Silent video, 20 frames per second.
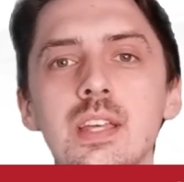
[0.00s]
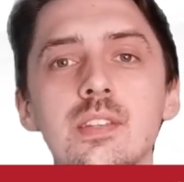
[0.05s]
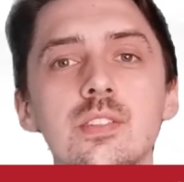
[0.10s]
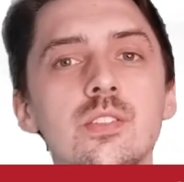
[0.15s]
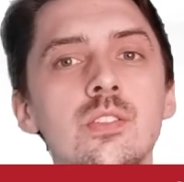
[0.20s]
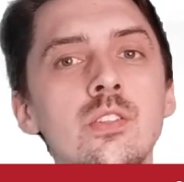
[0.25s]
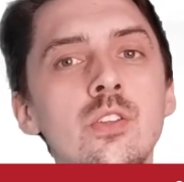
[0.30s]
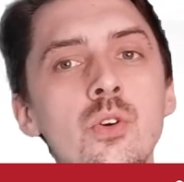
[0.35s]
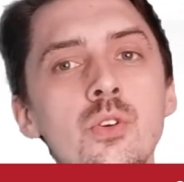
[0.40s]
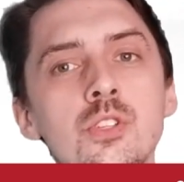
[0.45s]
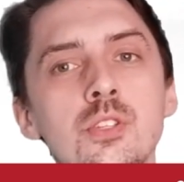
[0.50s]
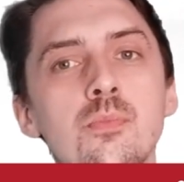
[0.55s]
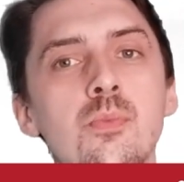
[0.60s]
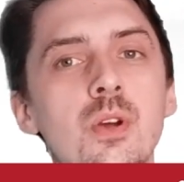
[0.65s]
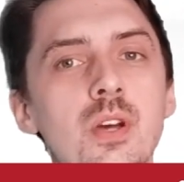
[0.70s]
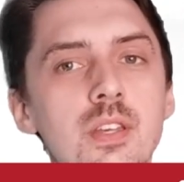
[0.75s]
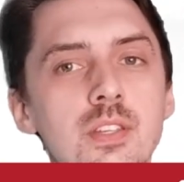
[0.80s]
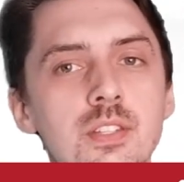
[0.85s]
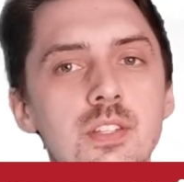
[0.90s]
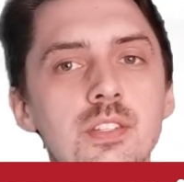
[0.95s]
It's no
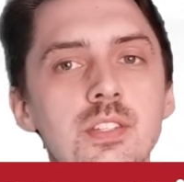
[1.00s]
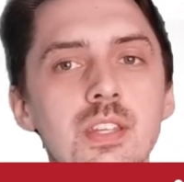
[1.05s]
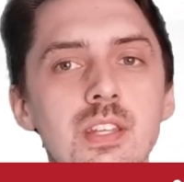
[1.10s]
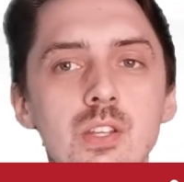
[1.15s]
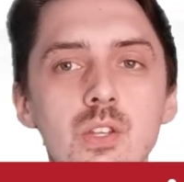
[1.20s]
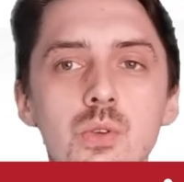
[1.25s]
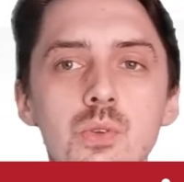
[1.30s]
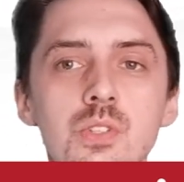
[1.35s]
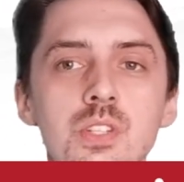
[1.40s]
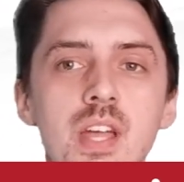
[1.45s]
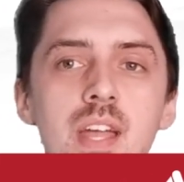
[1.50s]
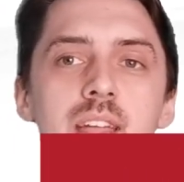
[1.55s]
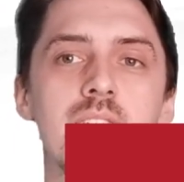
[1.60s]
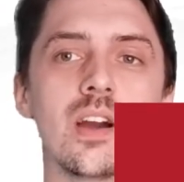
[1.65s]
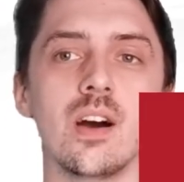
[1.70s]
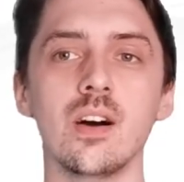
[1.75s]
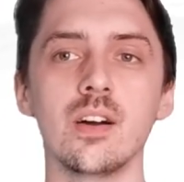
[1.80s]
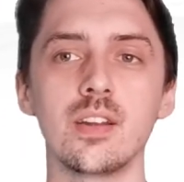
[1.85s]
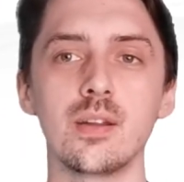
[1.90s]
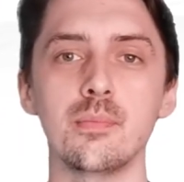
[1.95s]
surprise to see news
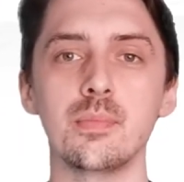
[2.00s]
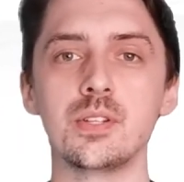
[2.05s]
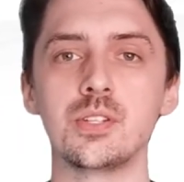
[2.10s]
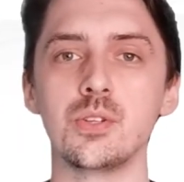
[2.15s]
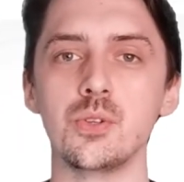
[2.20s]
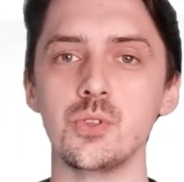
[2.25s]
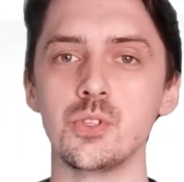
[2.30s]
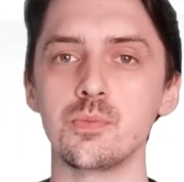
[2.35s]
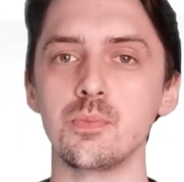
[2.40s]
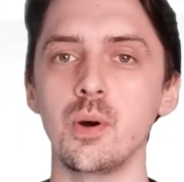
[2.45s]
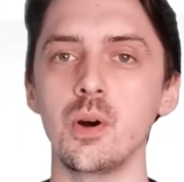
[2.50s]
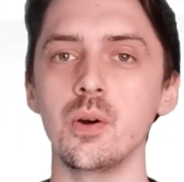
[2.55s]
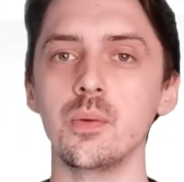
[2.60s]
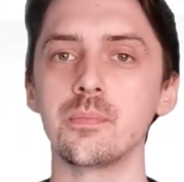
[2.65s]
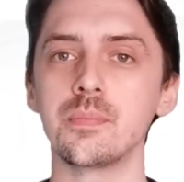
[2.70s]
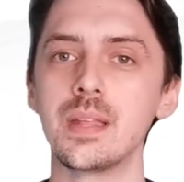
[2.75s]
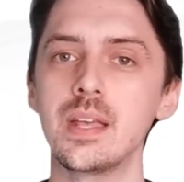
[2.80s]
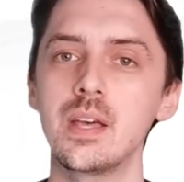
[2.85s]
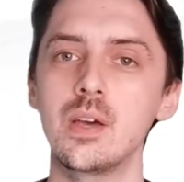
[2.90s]
take our number 2 spot.